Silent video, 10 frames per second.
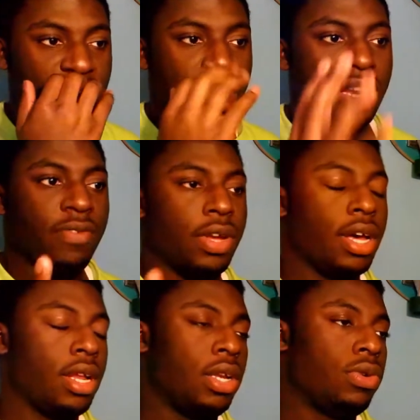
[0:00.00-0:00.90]
in a different
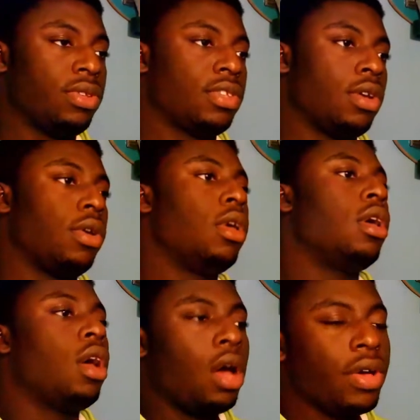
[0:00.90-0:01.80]
continuity. So,
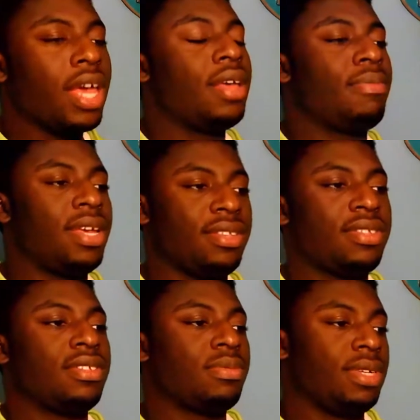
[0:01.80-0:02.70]
okay, it made
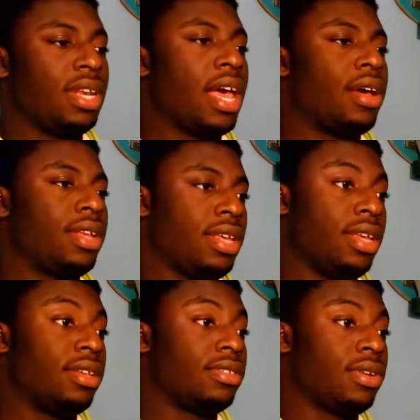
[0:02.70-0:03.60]
sense to me now
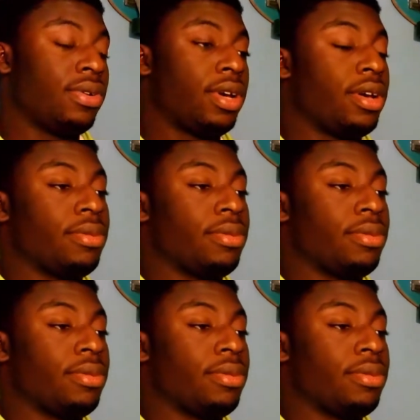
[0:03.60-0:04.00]
then. So,